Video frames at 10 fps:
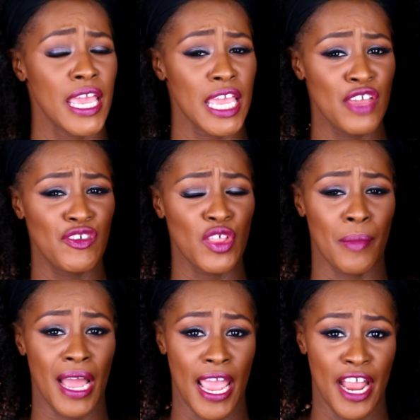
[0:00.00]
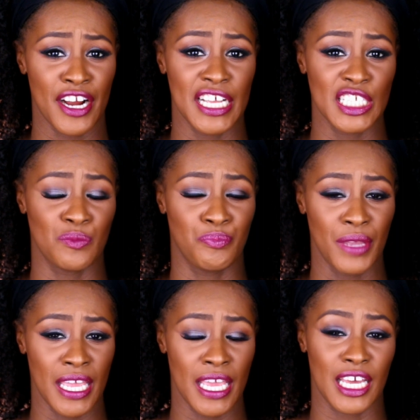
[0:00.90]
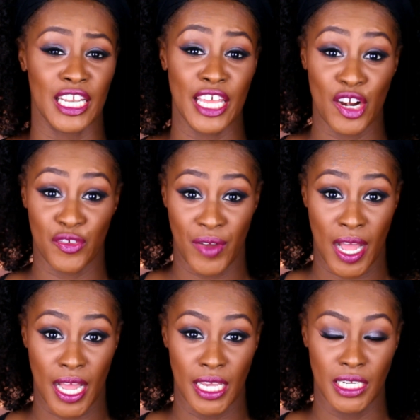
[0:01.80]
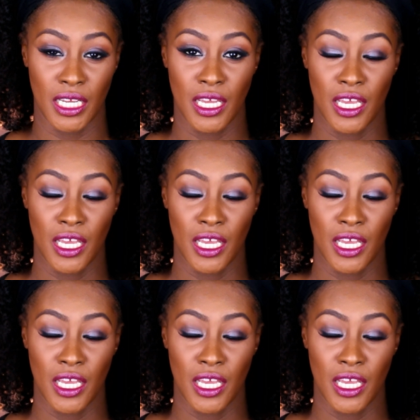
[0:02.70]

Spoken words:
even though my hair is being clarified.